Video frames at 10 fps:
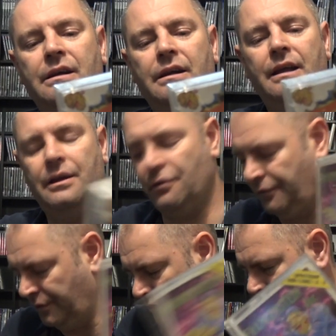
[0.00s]
get
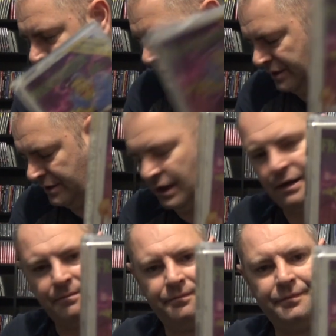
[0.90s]
confused. This
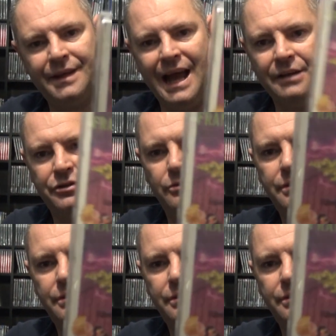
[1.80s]
is Cartoon